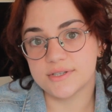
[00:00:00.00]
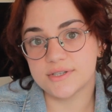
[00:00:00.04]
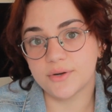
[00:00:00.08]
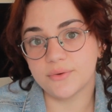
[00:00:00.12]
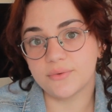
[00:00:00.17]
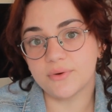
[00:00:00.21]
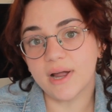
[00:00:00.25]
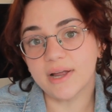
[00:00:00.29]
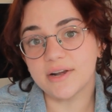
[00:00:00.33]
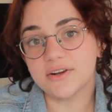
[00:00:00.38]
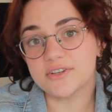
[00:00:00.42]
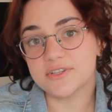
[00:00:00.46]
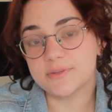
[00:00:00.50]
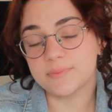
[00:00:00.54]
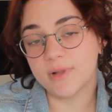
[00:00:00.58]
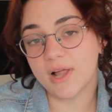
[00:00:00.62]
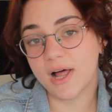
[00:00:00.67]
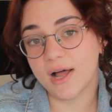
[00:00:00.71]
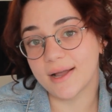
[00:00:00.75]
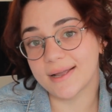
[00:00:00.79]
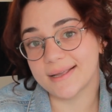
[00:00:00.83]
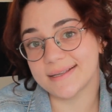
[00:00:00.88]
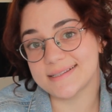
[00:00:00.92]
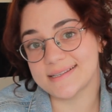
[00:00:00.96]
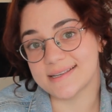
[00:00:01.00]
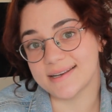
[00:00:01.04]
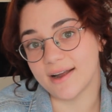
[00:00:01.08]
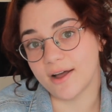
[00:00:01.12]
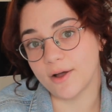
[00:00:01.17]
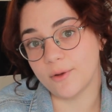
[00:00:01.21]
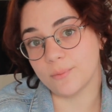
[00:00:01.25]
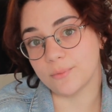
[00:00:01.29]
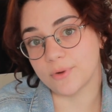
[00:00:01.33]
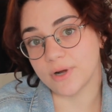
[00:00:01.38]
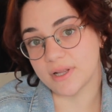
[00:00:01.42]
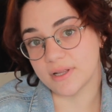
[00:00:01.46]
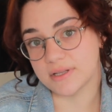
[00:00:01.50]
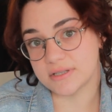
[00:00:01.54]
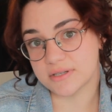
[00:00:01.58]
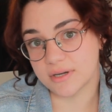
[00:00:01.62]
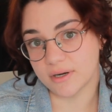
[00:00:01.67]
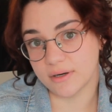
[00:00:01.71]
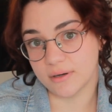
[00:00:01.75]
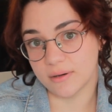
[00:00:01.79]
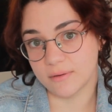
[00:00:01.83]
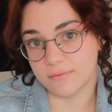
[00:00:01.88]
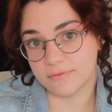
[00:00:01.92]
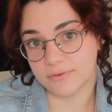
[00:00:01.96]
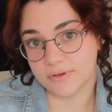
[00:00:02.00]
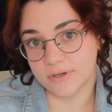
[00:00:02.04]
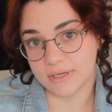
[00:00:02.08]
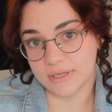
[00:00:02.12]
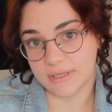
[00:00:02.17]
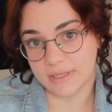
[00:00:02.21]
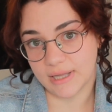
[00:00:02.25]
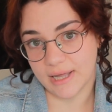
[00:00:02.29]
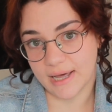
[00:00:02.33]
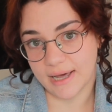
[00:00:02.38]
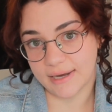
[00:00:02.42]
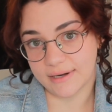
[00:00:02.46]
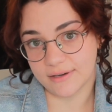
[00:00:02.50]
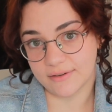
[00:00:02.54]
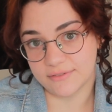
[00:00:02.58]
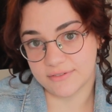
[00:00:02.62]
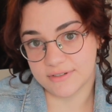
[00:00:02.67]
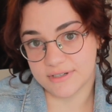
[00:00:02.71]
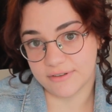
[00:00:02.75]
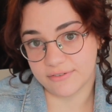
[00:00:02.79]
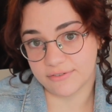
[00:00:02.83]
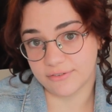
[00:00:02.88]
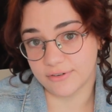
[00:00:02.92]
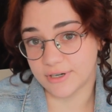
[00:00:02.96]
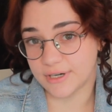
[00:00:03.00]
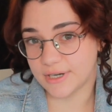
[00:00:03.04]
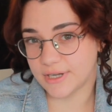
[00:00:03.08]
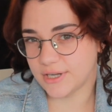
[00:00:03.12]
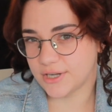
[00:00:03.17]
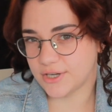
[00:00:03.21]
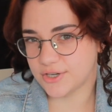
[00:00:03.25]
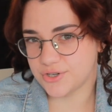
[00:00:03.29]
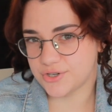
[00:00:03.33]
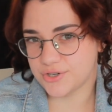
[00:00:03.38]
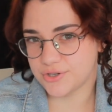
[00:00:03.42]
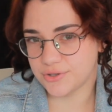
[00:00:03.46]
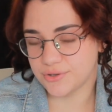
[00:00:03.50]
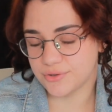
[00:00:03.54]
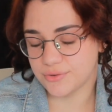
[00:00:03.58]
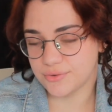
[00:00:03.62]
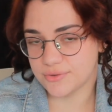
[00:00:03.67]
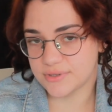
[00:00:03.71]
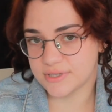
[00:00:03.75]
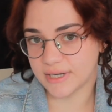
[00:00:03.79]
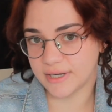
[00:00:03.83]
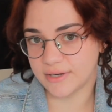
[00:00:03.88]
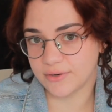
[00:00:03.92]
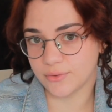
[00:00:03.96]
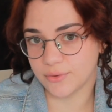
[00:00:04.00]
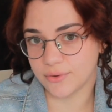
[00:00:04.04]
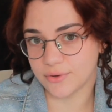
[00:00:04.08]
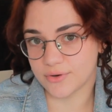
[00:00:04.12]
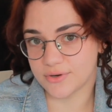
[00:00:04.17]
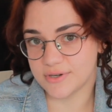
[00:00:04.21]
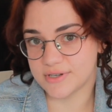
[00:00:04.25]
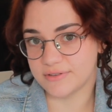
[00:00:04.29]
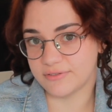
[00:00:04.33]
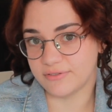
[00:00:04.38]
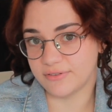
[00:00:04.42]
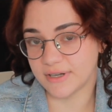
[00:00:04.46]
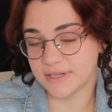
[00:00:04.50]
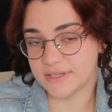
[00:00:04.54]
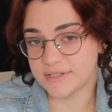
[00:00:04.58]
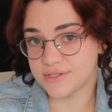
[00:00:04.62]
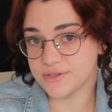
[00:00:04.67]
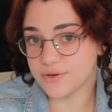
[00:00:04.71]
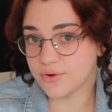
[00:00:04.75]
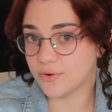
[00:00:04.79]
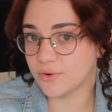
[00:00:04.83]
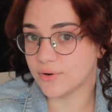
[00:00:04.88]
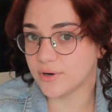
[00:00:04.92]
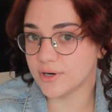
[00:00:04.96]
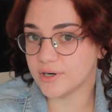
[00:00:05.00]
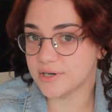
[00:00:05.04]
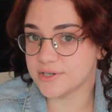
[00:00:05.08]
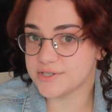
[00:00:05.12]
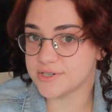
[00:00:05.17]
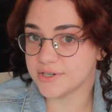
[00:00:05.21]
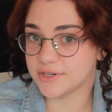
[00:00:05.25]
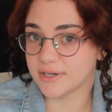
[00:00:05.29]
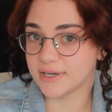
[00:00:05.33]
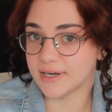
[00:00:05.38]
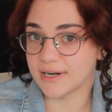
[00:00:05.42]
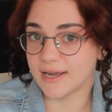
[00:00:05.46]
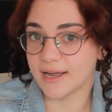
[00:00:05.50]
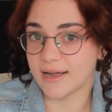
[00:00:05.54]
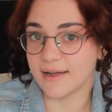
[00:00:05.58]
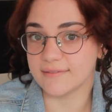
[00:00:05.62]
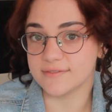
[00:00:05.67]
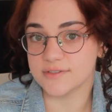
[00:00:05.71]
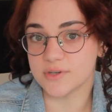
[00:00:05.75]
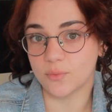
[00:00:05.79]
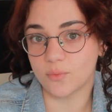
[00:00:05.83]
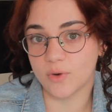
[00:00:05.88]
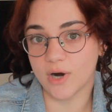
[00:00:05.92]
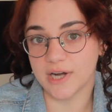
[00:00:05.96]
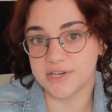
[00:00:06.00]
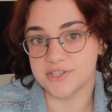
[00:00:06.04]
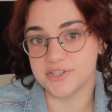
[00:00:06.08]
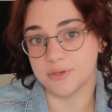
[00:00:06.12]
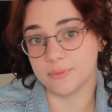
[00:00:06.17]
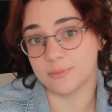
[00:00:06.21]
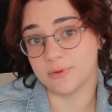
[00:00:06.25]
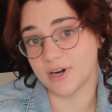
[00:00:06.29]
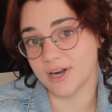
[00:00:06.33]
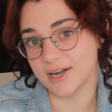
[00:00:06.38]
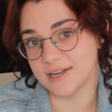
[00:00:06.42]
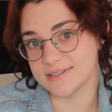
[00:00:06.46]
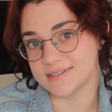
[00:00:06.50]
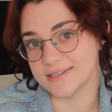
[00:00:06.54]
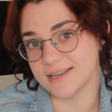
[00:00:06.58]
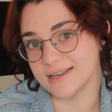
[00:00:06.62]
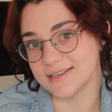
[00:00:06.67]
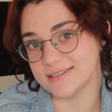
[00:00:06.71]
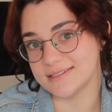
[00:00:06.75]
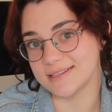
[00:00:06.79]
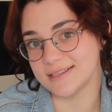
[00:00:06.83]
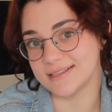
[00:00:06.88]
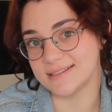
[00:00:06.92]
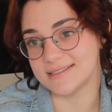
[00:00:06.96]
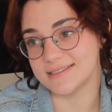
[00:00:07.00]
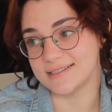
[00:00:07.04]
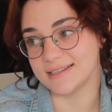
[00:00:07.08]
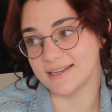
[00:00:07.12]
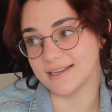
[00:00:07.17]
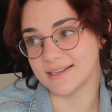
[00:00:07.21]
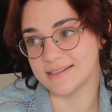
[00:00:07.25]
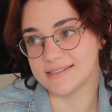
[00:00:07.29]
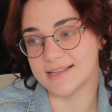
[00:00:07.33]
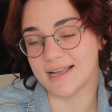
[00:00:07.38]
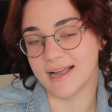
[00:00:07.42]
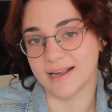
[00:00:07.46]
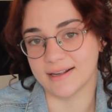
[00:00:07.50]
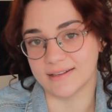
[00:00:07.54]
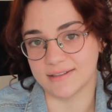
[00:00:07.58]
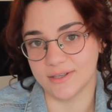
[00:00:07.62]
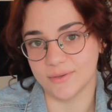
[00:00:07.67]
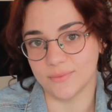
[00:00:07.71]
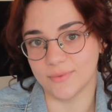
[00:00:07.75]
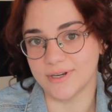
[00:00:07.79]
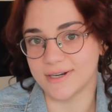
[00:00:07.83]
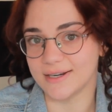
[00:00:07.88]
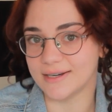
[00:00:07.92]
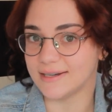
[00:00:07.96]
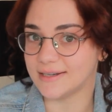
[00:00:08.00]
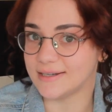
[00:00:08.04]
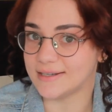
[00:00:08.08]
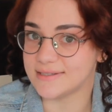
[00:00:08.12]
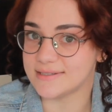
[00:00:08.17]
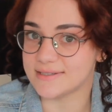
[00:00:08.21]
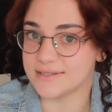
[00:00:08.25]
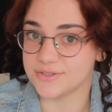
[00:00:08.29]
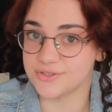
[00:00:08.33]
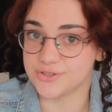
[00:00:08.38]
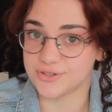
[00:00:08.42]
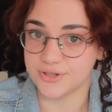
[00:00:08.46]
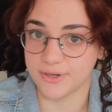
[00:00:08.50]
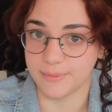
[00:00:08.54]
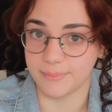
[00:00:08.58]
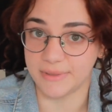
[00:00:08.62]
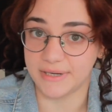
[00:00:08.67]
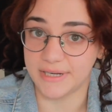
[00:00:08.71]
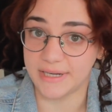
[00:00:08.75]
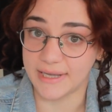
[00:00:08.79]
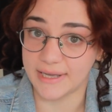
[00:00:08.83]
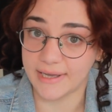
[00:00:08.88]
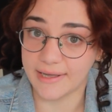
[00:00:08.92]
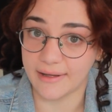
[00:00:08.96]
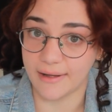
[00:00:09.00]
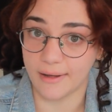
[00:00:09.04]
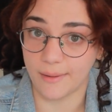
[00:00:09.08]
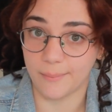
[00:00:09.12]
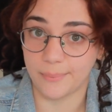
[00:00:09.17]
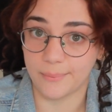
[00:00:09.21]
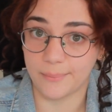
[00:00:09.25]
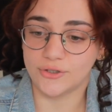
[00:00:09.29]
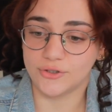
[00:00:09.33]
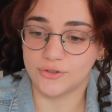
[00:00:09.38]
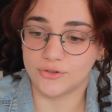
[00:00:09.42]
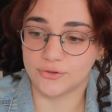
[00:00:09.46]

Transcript: So writer's block is an umbrella term for a lot of different issues. In order to fix yours, you're going to have to watch your process and see exactly what it is that's tripping you up.